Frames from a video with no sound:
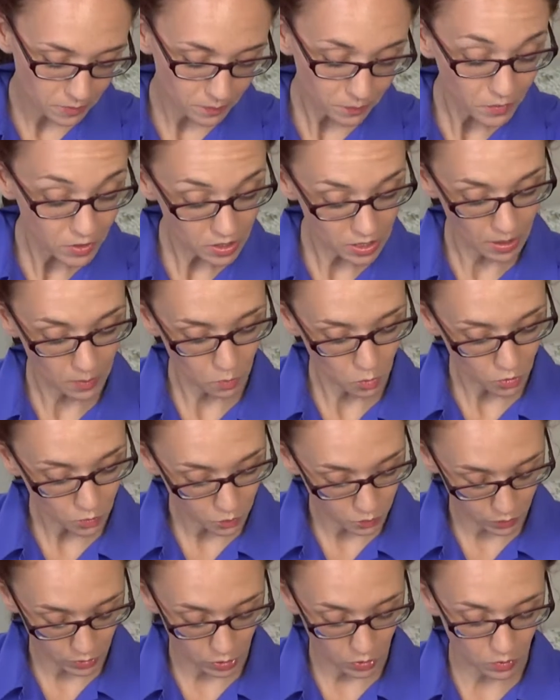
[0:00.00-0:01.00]
Some were
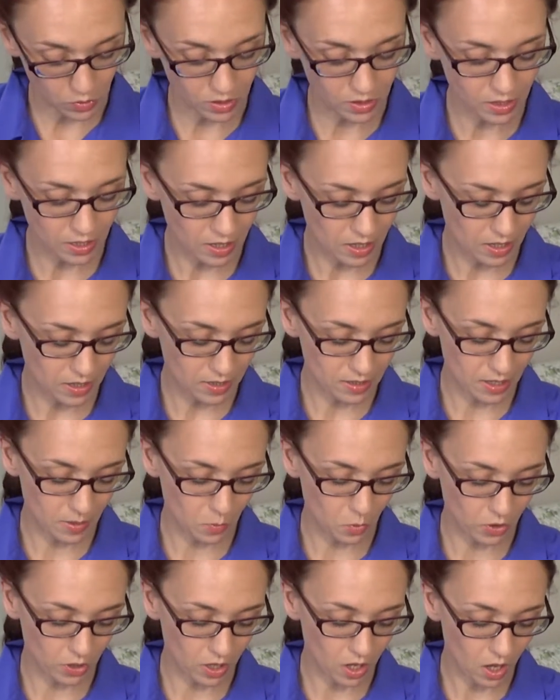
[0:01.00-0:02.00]
rude and some
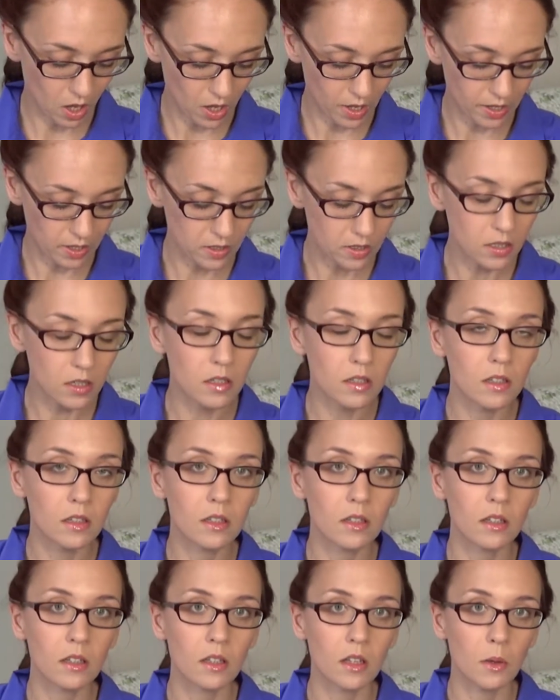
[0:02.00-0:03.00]
were kind,
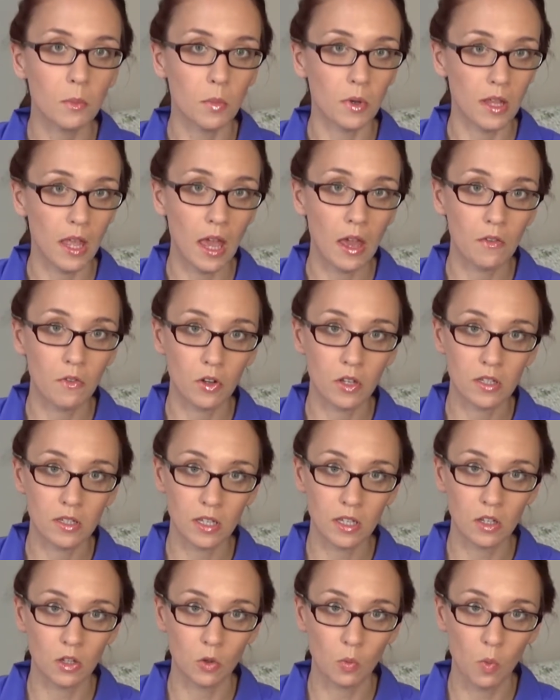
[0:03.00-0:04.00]
but every
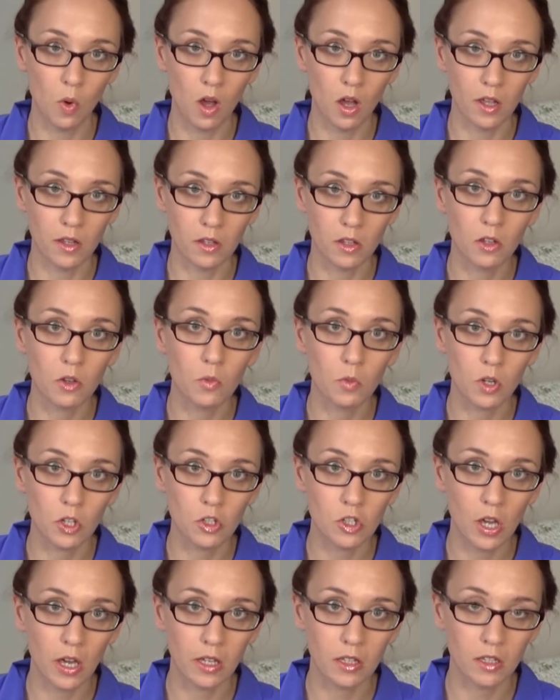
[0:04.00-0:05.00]
single one
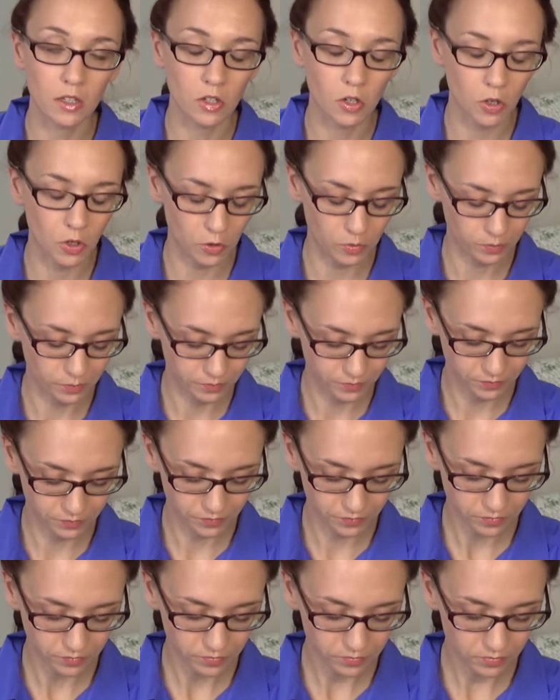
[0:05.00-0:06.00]
rejected her.
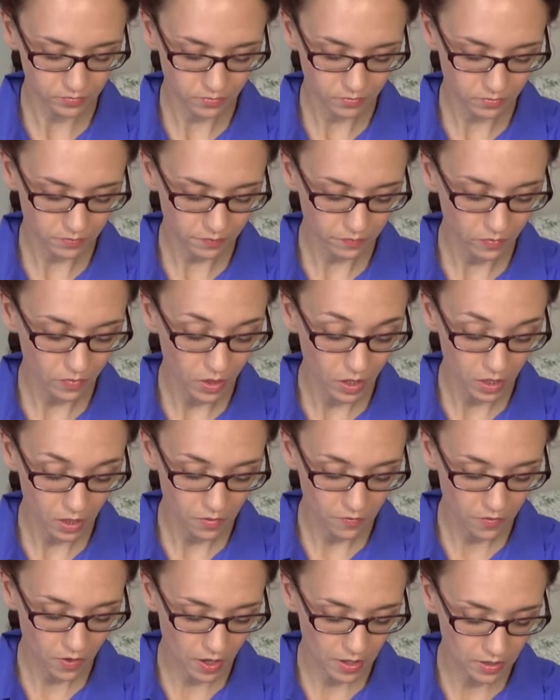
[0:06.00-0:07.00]

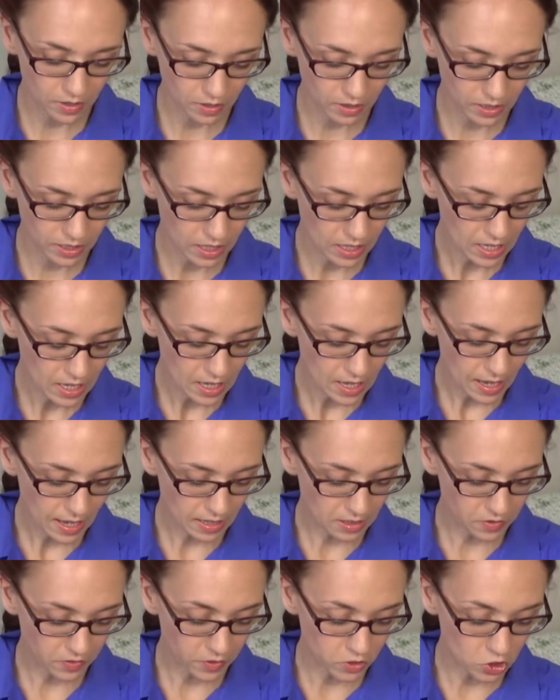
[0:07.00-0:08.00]
Finally,
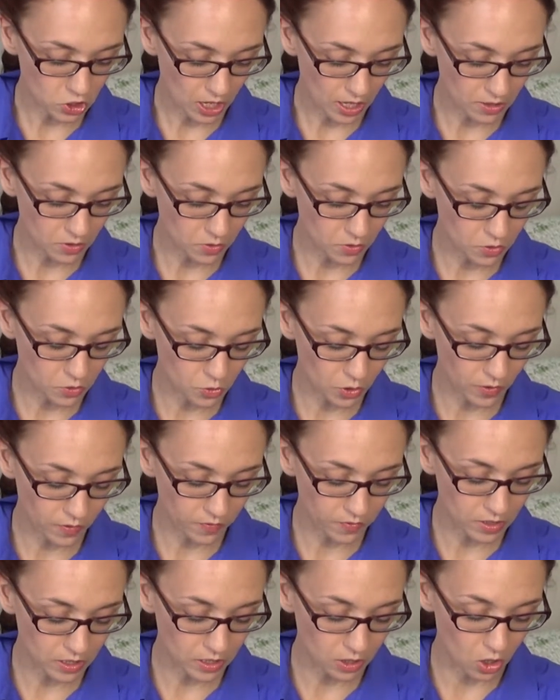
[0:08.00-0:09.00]
as the shadows
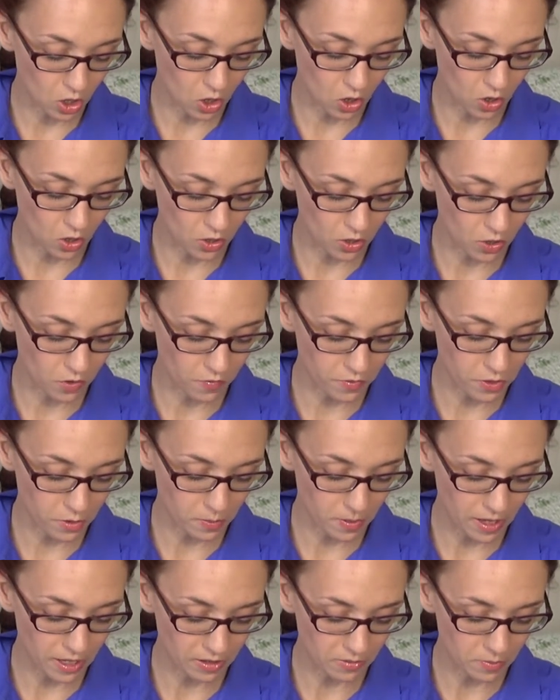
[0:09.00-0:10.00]
drifted long over the
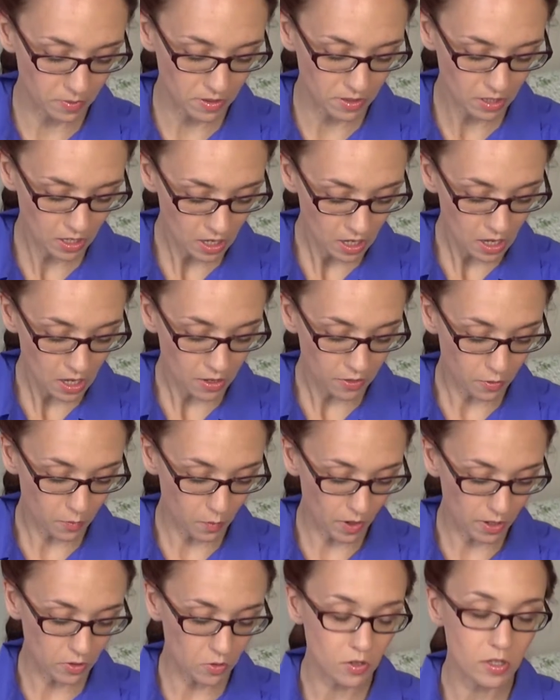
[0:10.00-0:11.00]
pavement, the
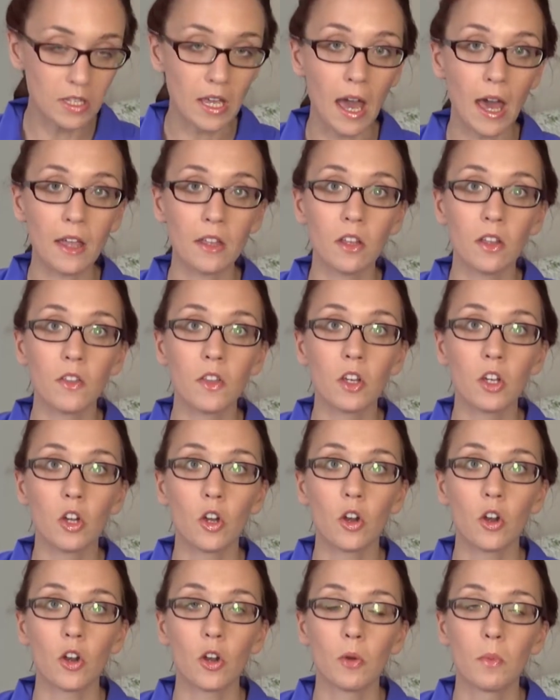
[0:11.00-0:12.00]
writer sat on the
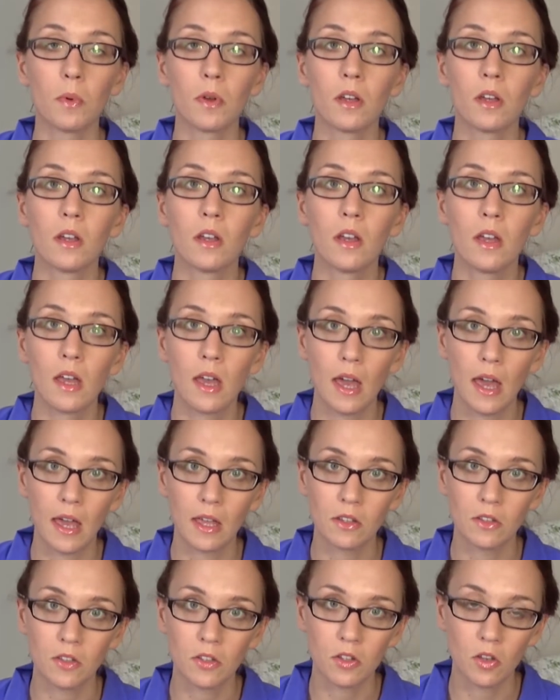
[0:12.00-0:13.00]
curb
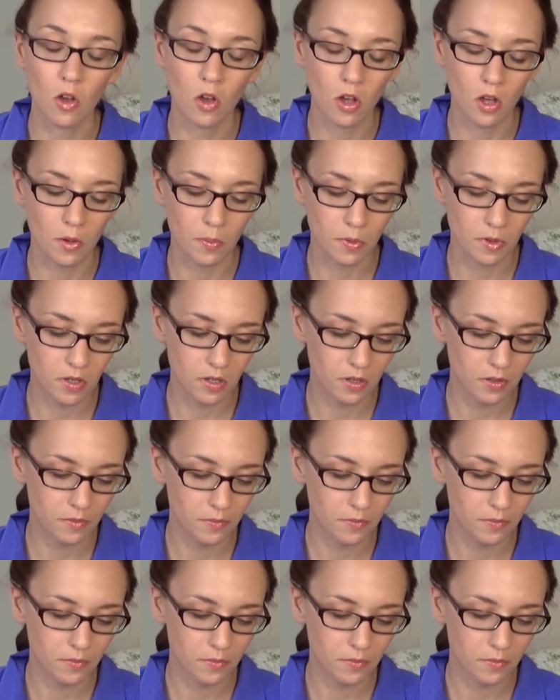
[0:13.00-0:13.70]
and sobbed.